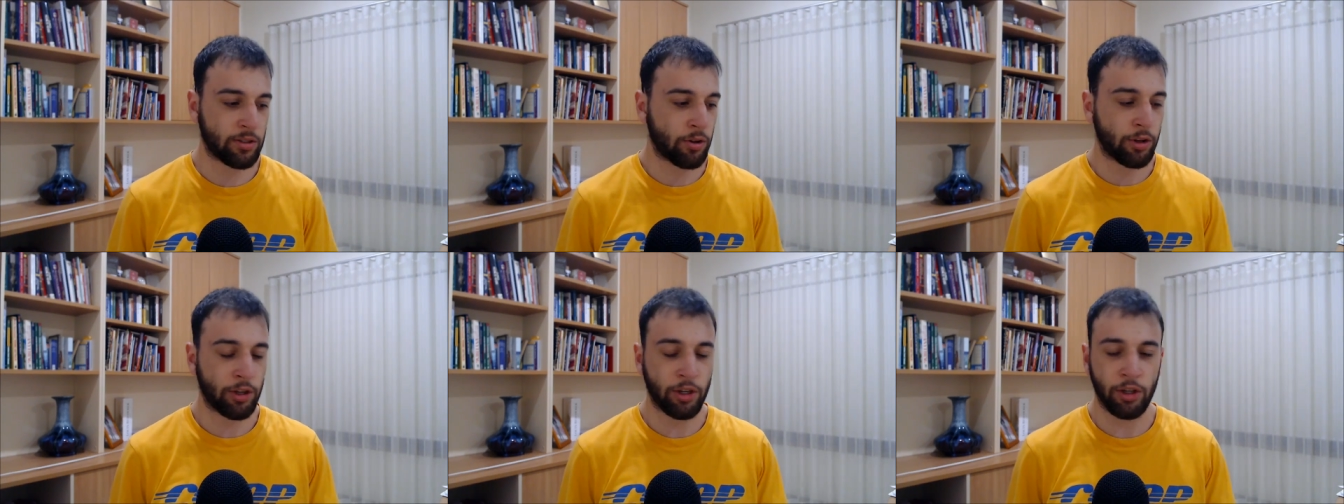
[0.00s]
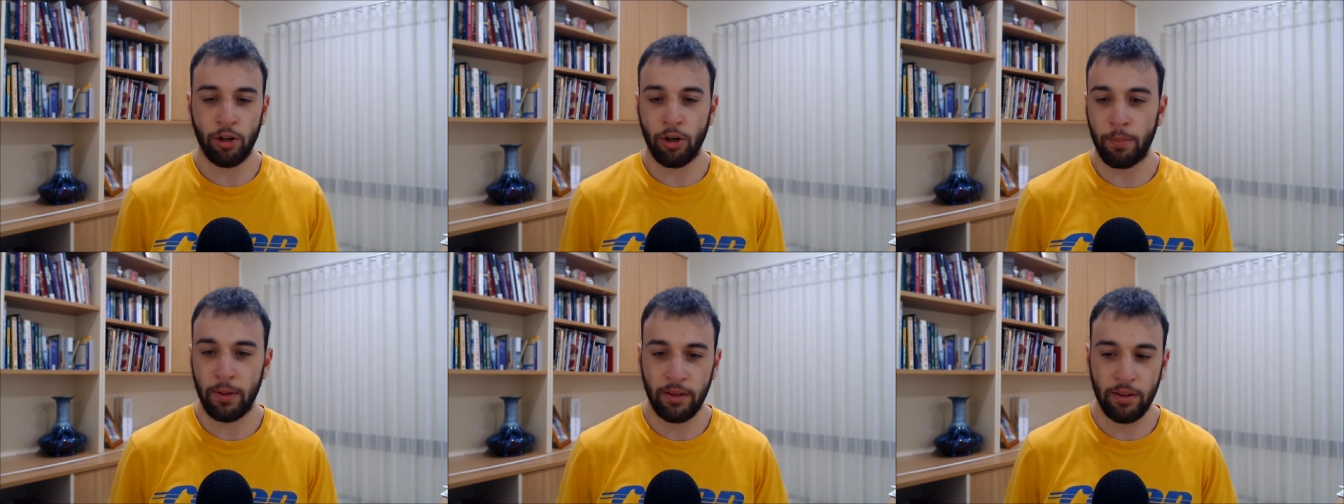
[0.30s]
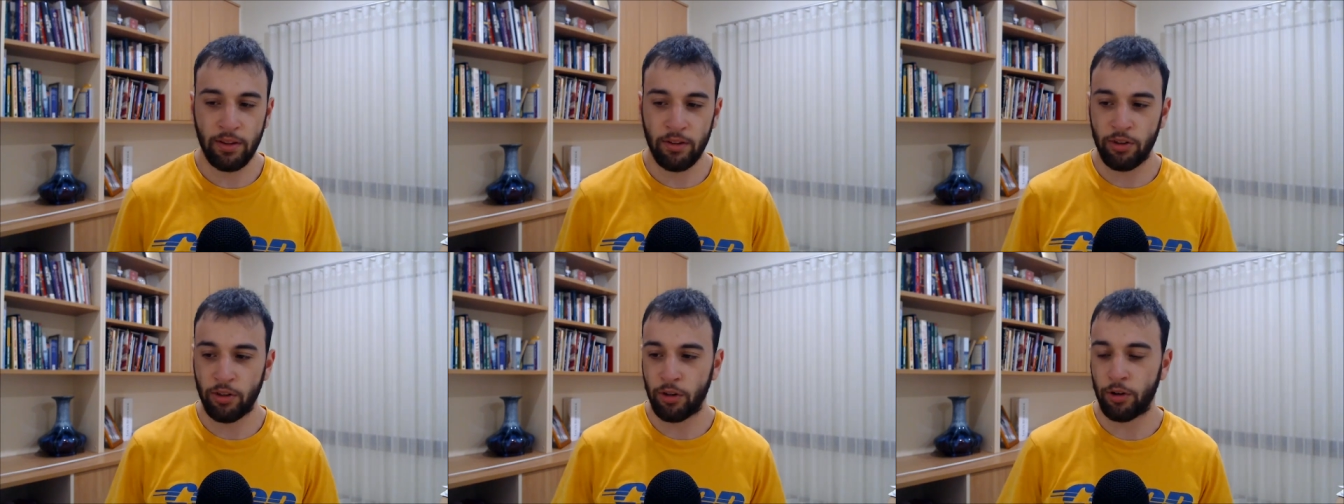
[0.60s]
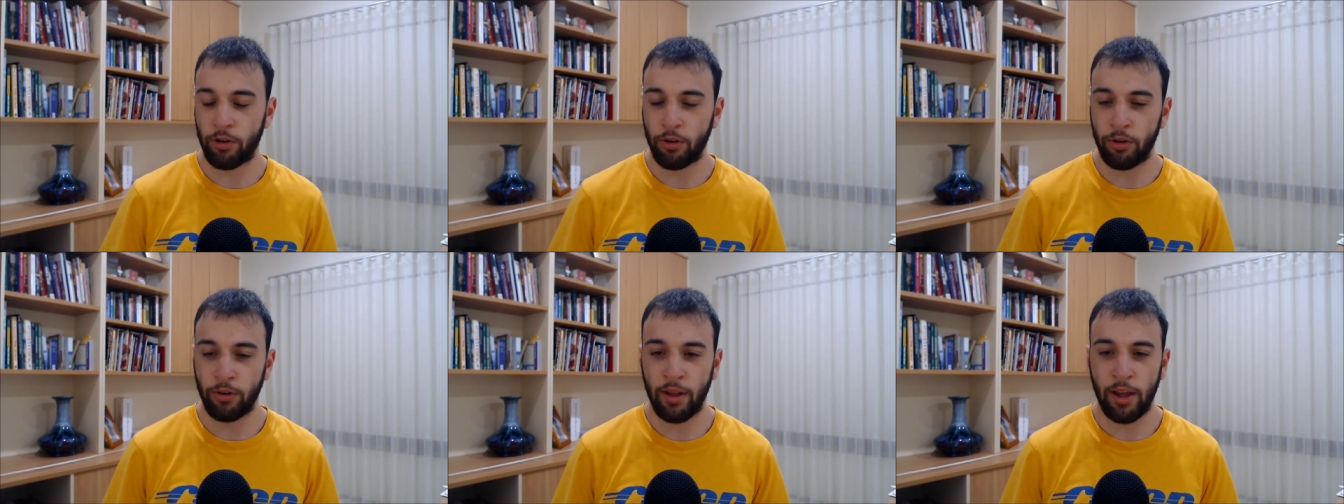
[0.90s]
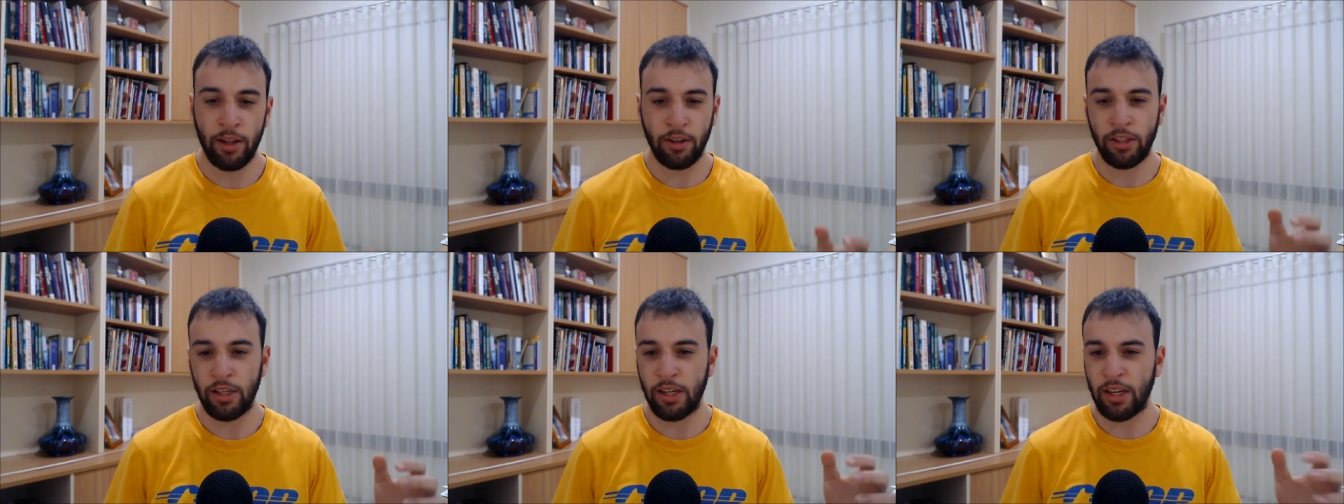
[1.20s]
Oh, you got to pick this, you got to do
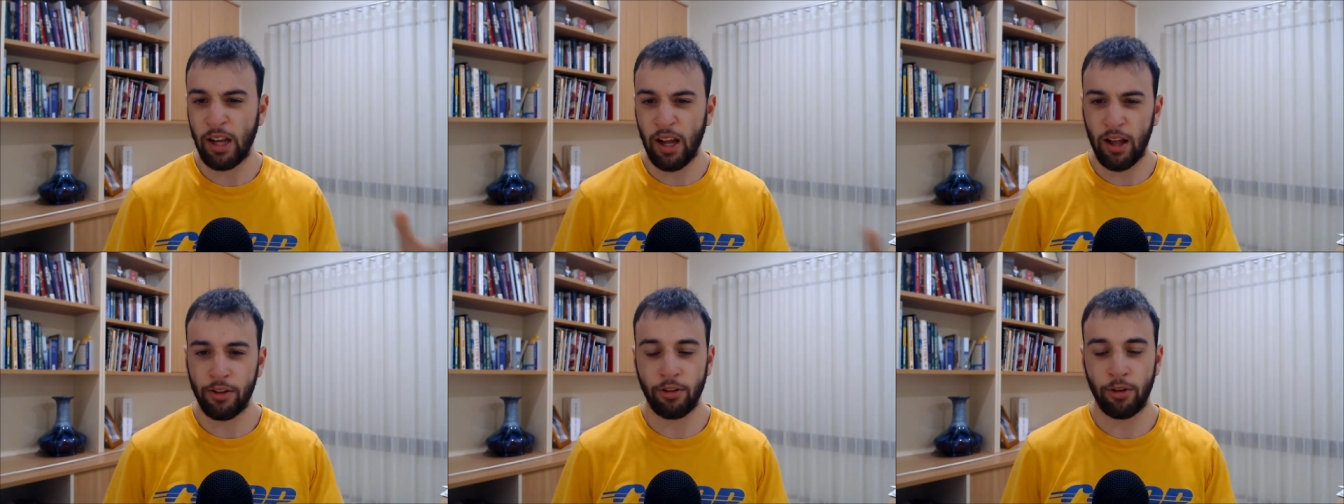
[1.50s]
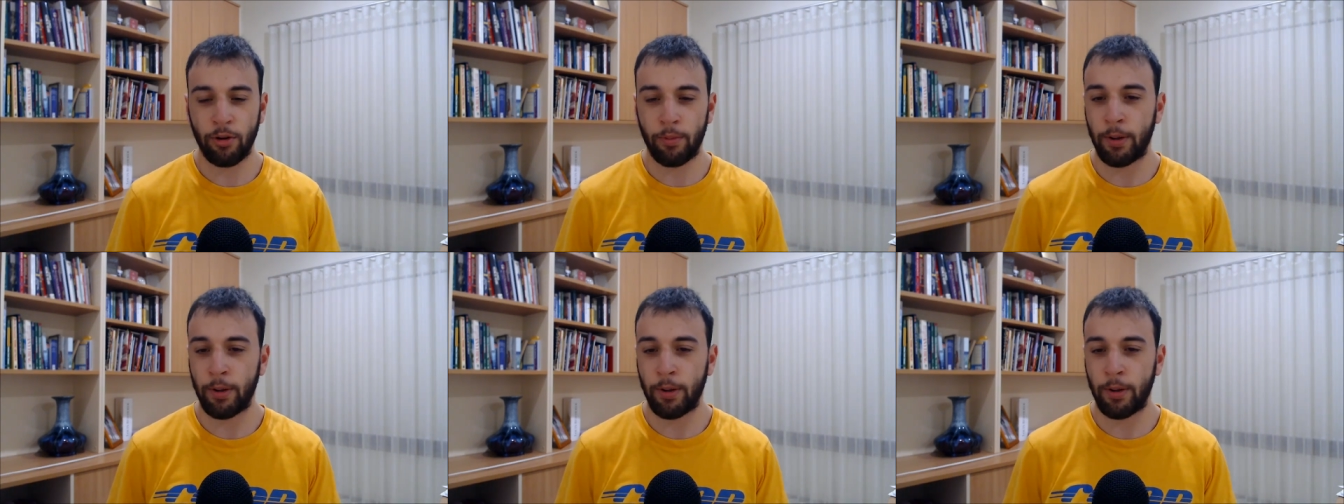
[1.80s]
that, and you can't.